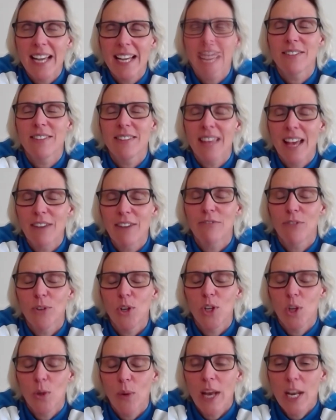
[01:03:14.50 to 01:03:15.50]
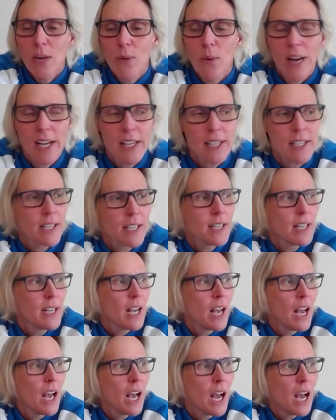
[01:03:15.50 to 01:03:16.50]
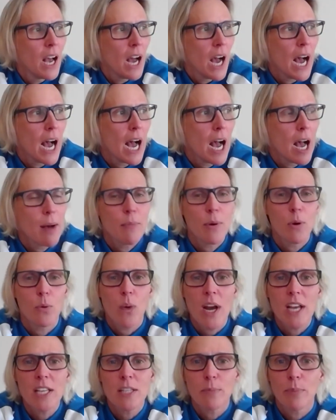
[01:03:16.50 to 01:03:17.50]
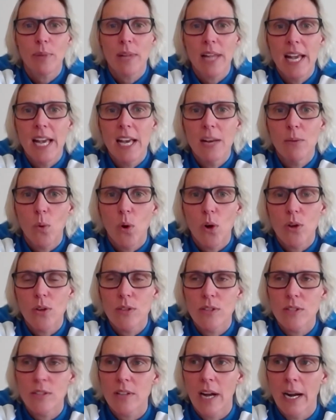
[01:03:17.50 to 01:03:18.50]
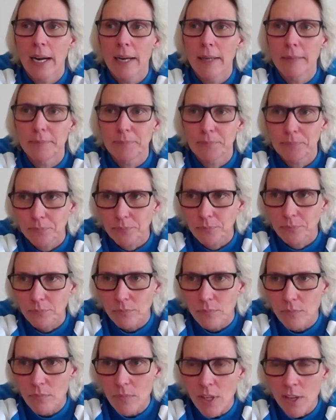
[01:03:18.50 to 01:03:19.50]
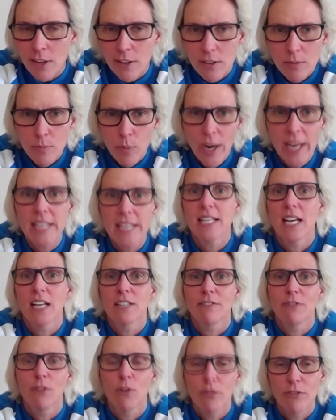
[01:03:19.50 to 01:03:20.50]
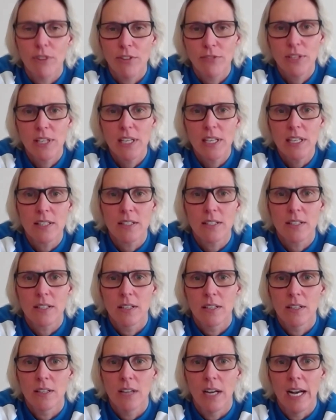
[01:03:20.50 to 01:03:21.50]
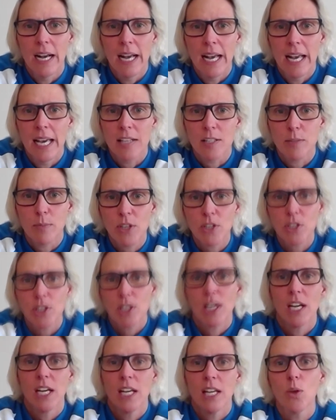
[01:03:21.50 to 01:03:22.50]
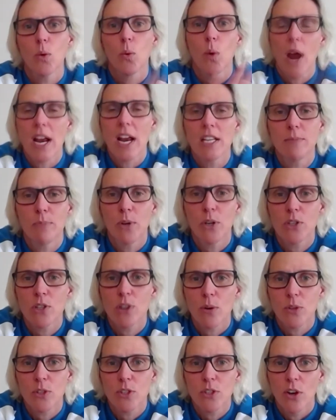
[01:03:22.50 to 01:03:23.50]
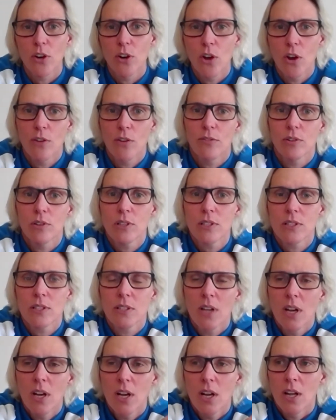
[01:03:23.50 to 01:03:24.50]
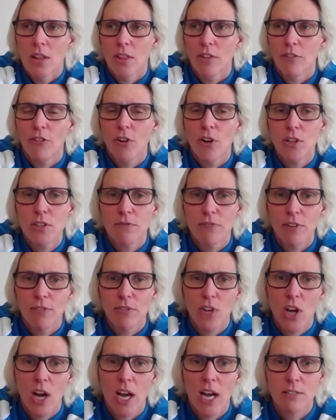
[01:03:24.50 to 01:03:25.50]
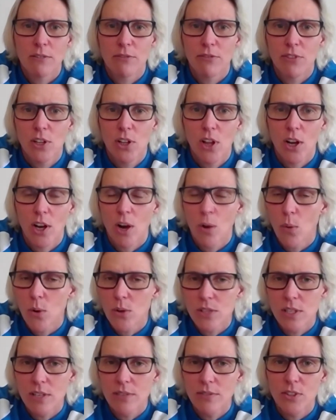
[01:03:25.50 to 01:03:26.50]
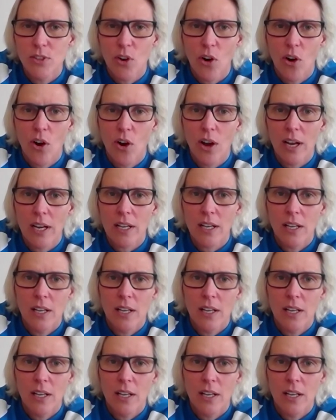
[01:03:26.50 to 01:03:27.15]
that for you anyway. But race plan was break it down to 450s, and especially in the race, because I was so nervous, the first 50 I had to feel like I wasn't even trying,